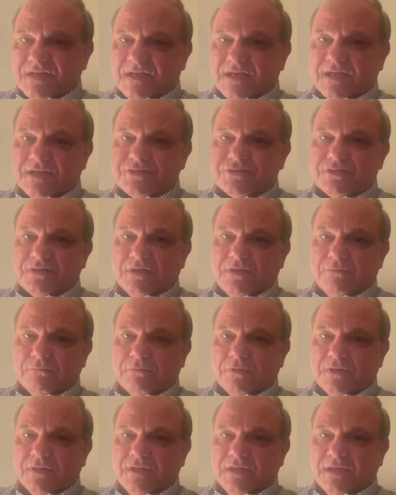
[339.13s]
actually
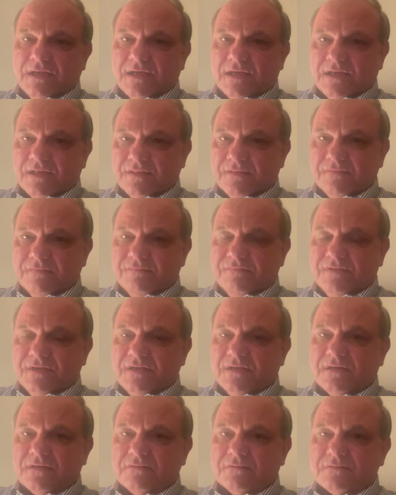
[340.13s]
were the other
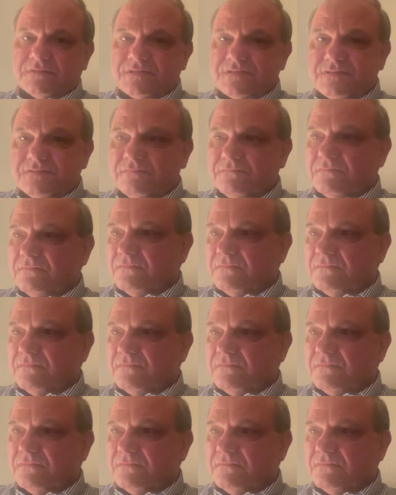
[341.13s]
vehicles,